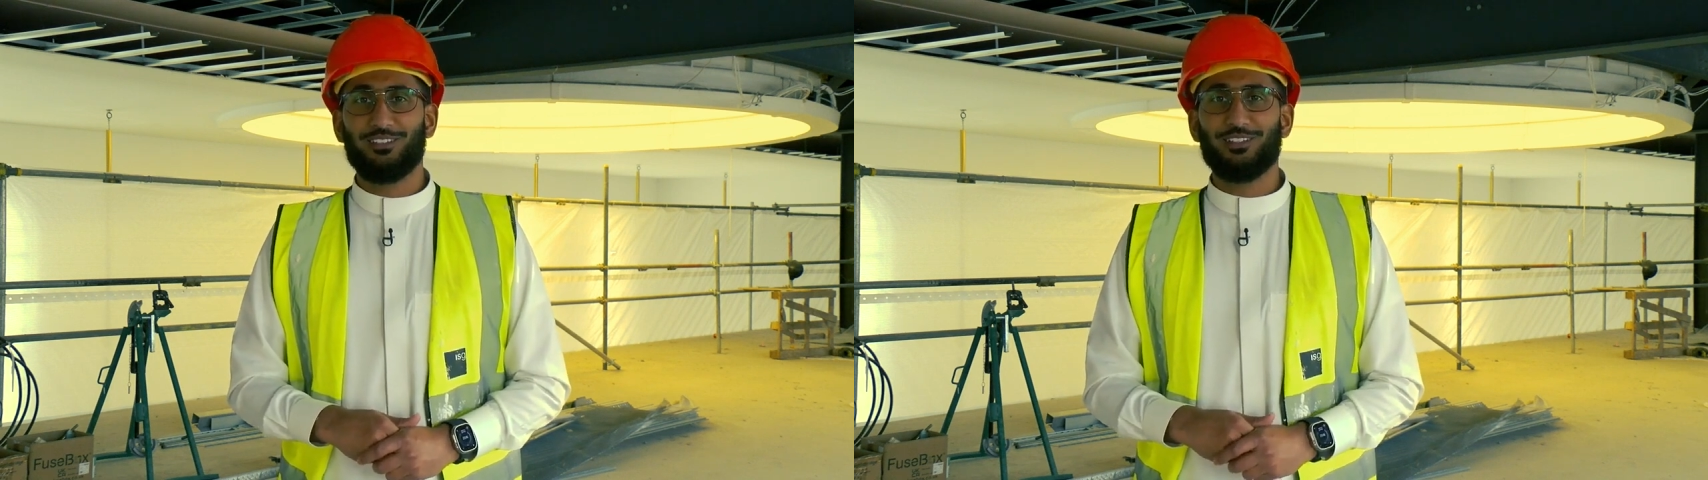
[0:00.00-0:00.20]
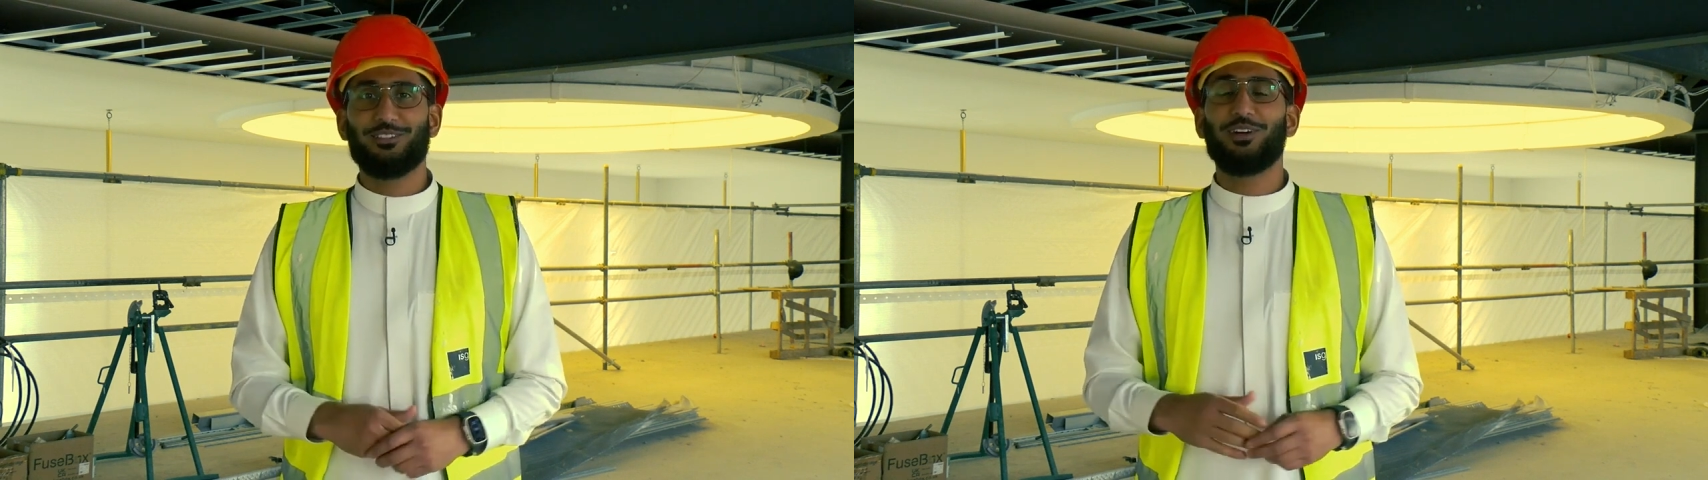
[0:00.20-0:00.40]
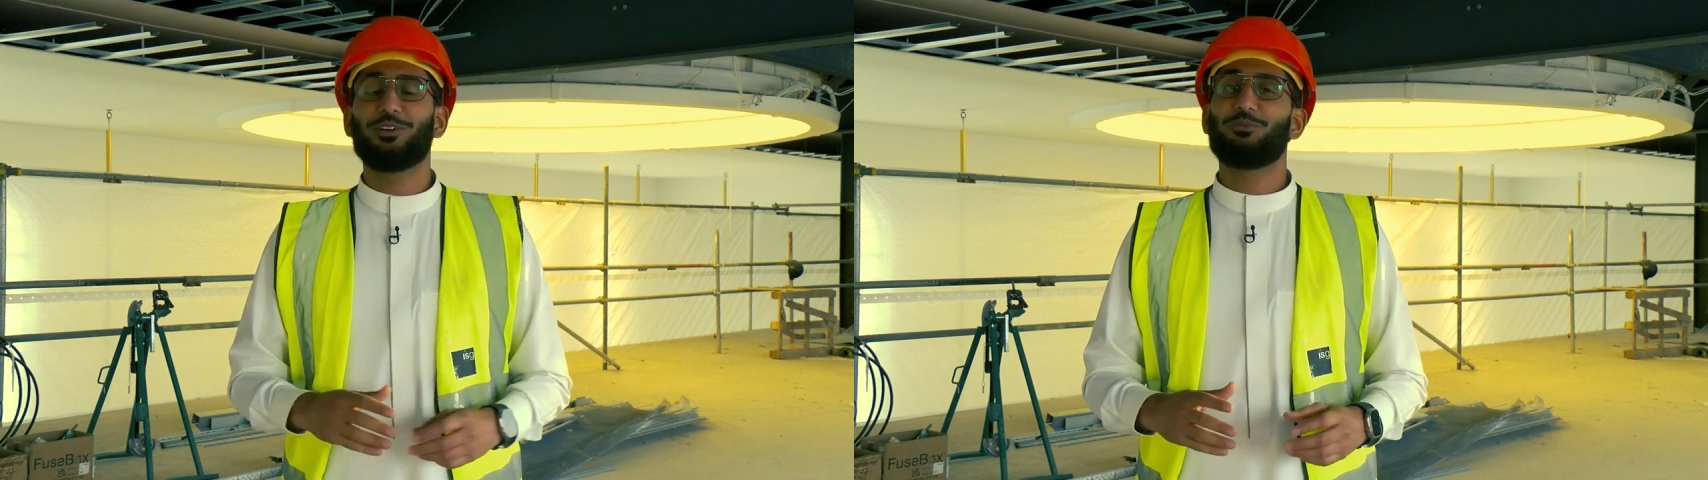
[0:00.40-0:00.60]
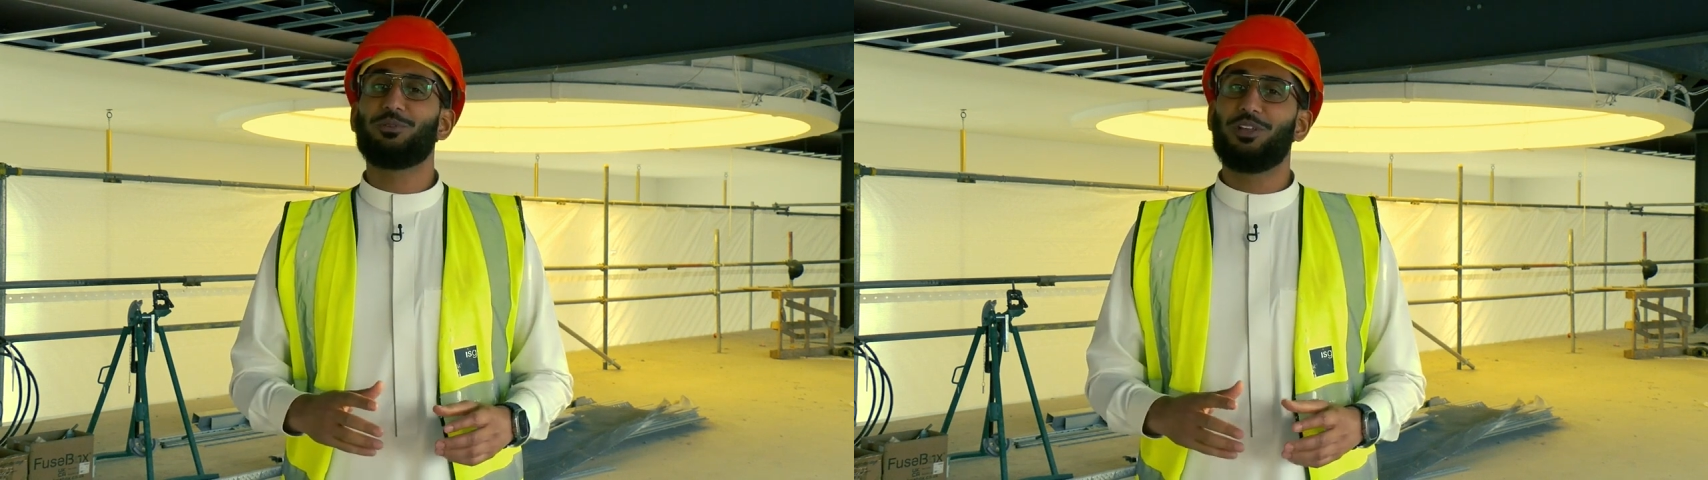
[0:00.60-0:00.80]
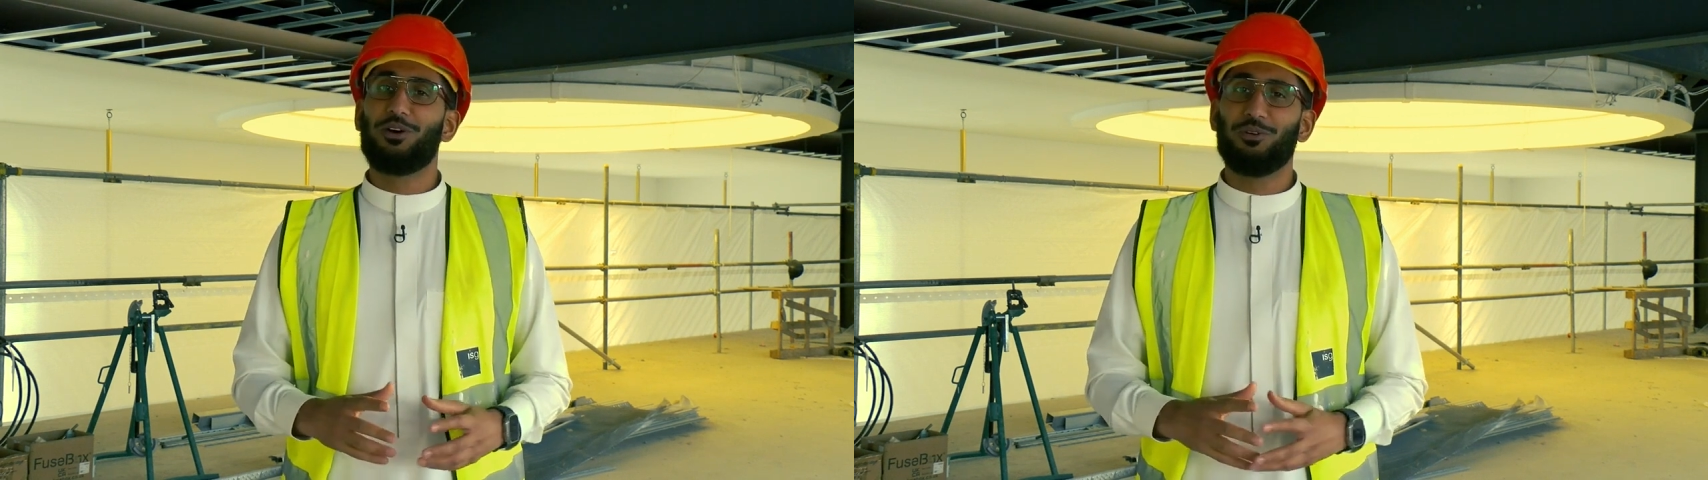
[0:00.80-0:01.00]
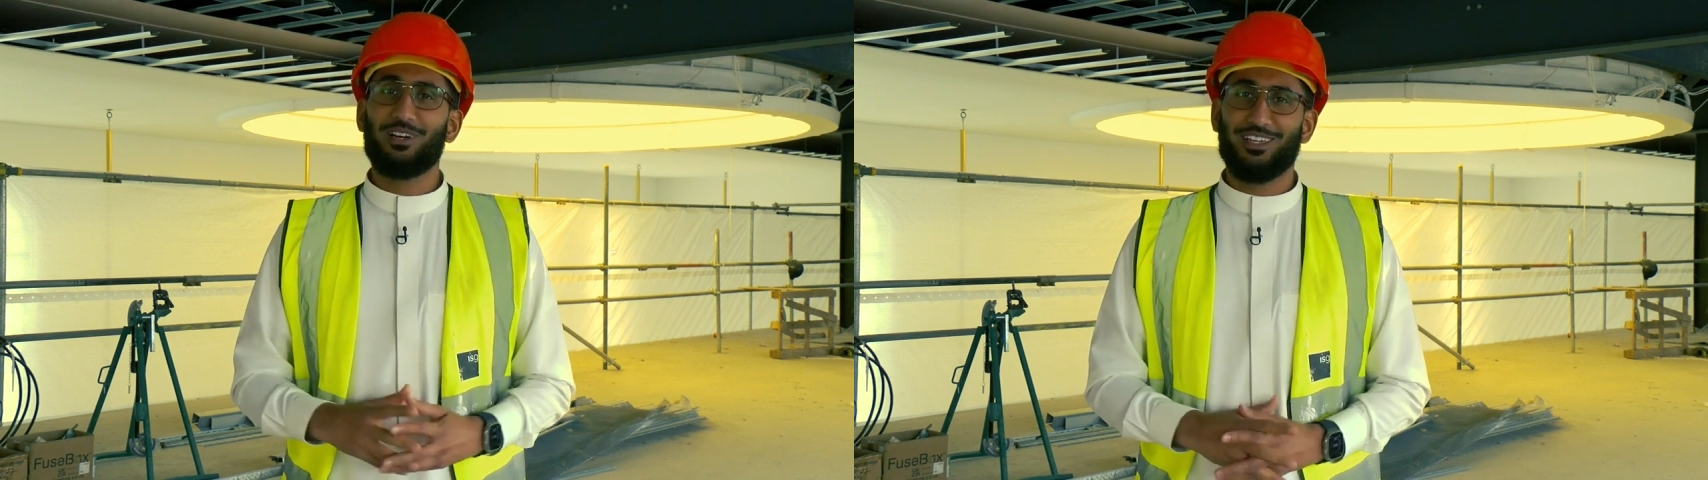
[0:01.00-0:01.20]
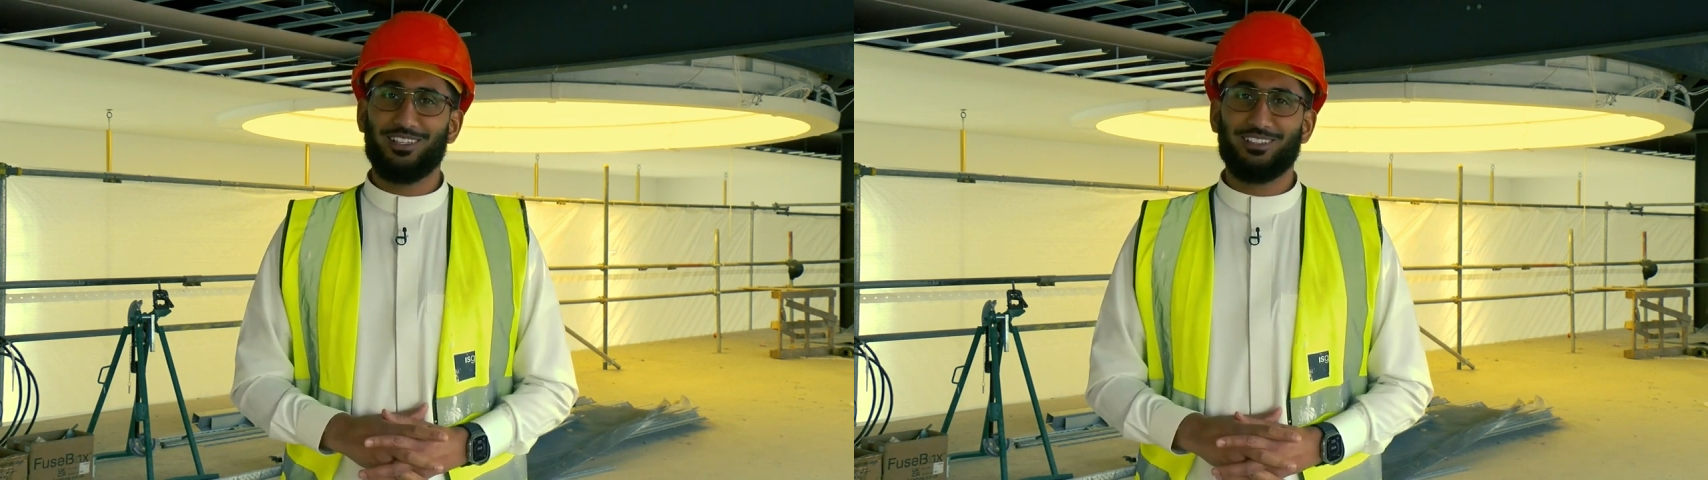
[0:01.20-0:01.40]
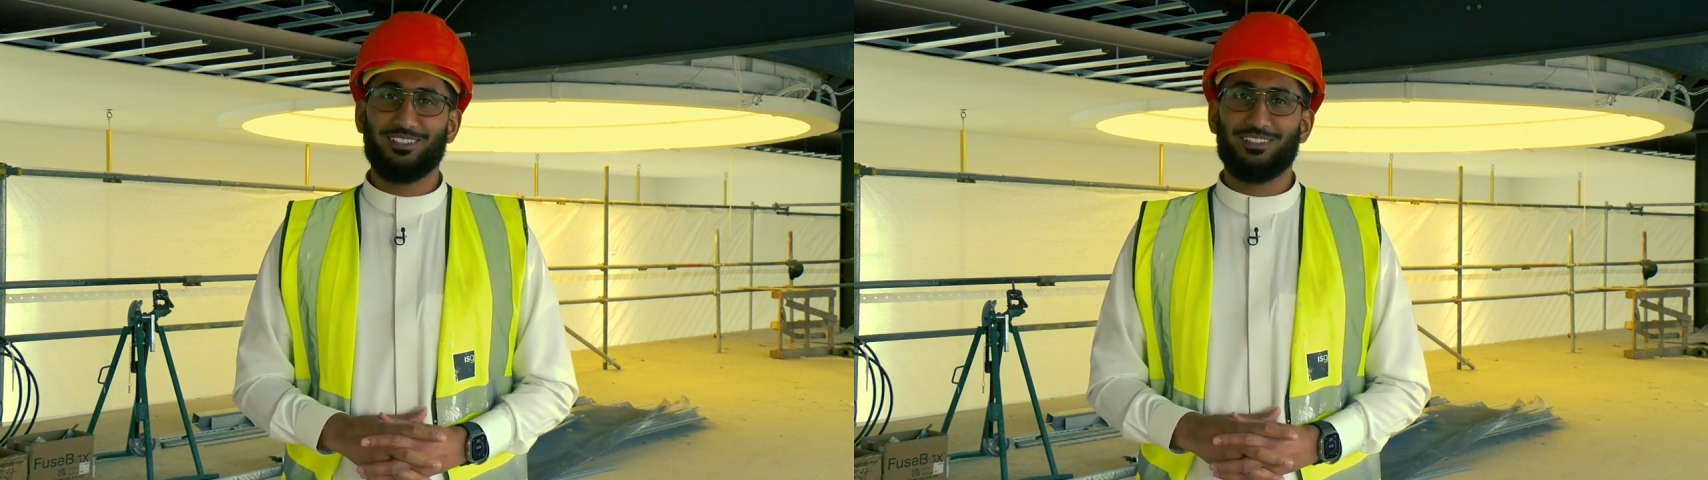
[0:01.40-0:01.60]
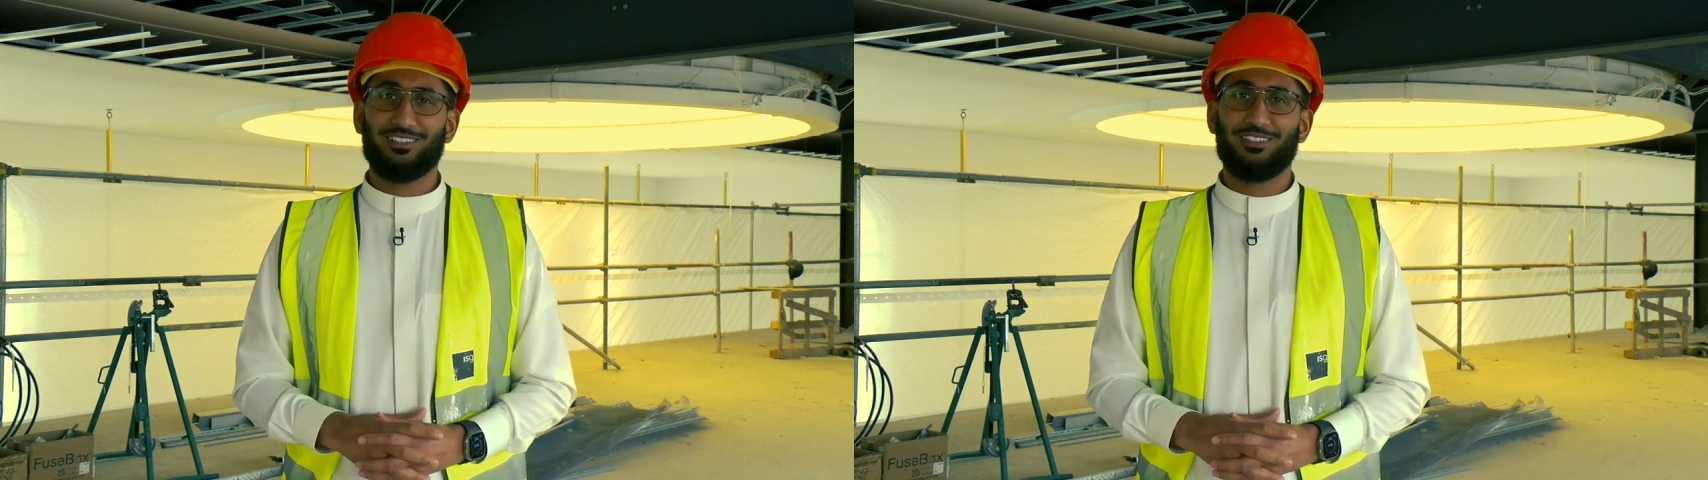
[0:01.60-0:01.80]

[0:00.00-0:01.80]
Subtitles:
Jazakumullahu khairan.